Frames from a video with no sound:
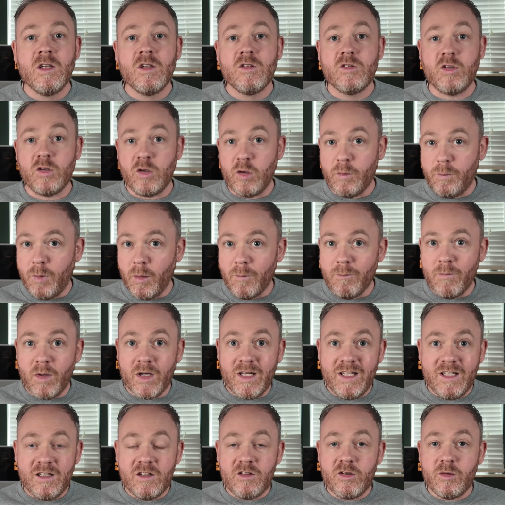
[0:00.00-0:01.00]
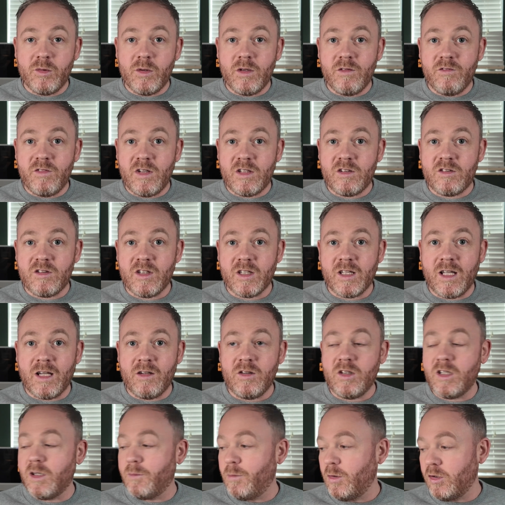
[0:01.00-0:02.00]
So you put money into an invest
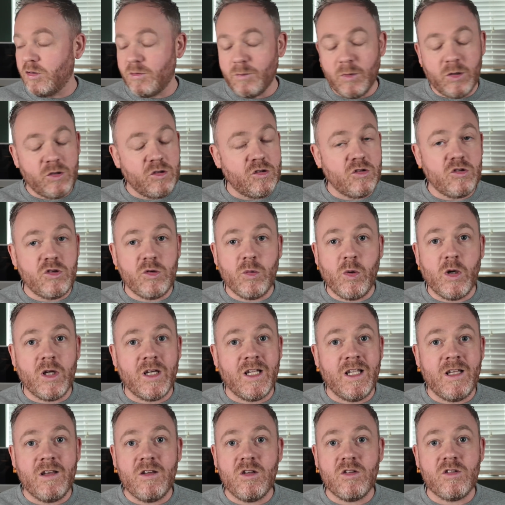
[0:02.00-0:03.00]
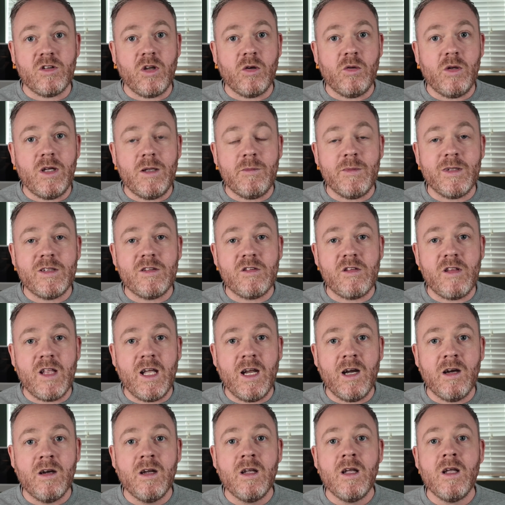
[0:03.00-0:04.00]
account, you can put as much as you want in, there's no limits
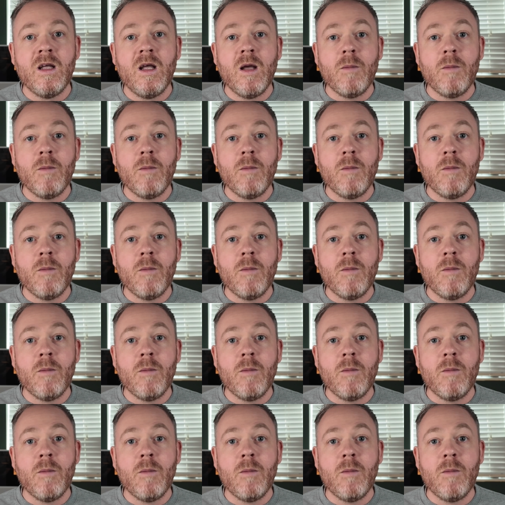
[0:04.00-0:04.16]
there,